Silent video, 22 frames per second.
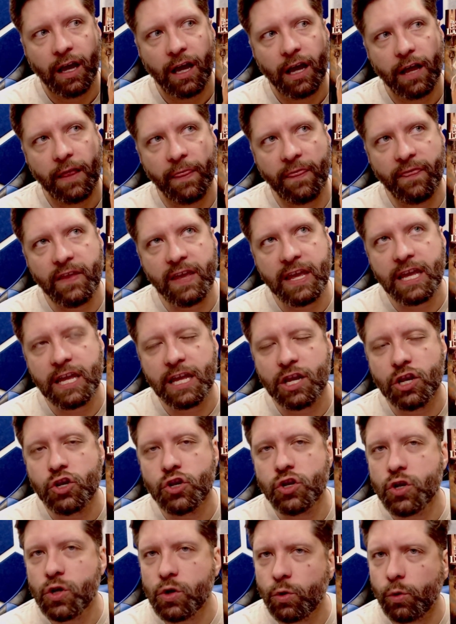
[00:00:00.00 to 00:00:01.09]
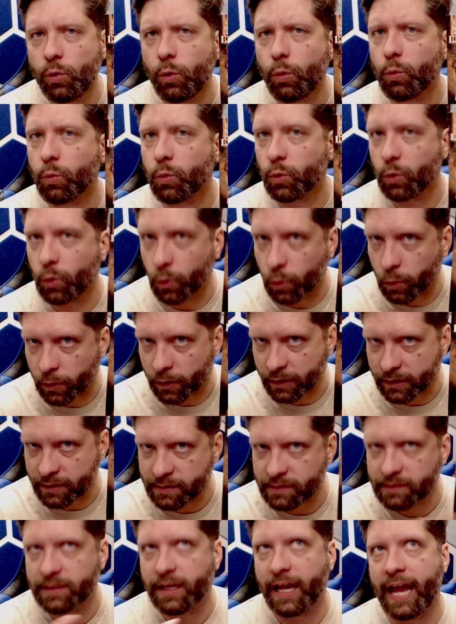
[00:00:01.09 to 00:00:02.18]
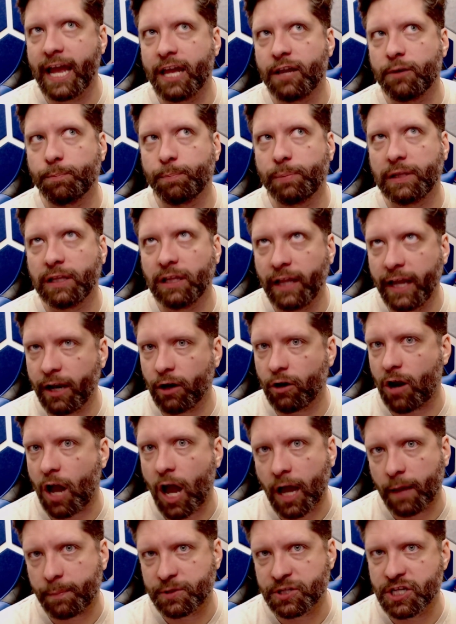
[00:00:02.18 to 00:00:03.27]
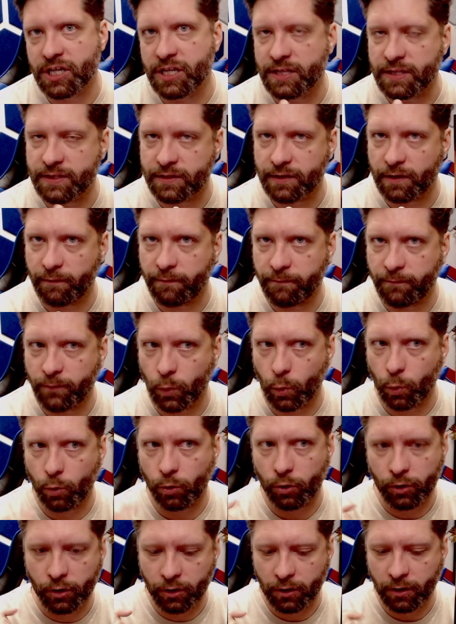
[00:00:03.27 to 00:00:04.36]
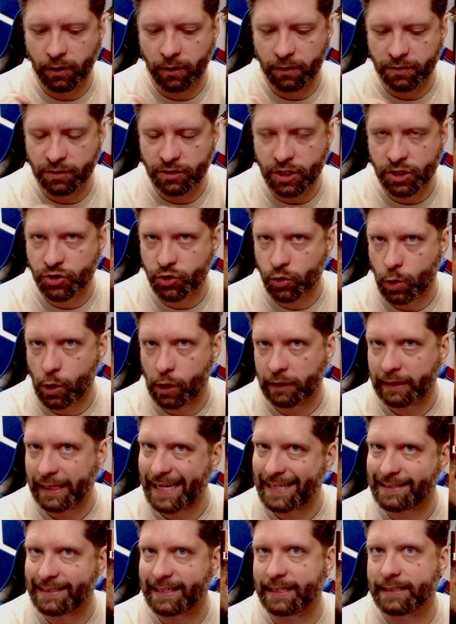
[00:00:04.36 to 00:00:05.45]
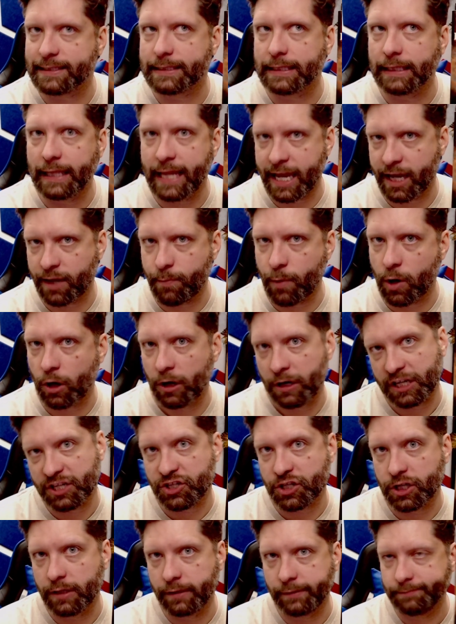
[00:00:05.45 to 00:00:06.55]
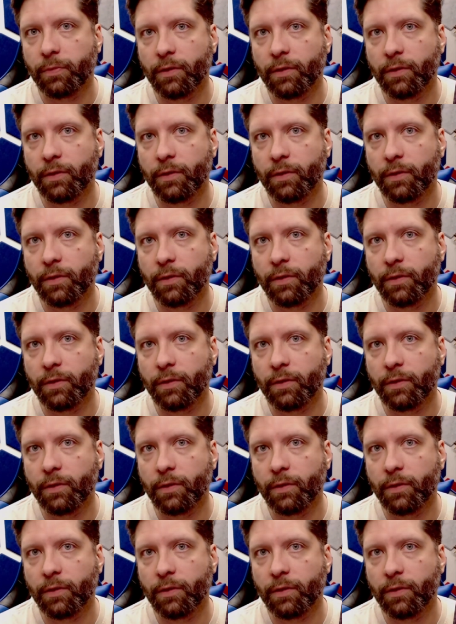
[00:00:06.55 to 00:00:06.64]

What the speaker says: the new rules and player options for Dungeon Crawl Classics Lankhmar Edition.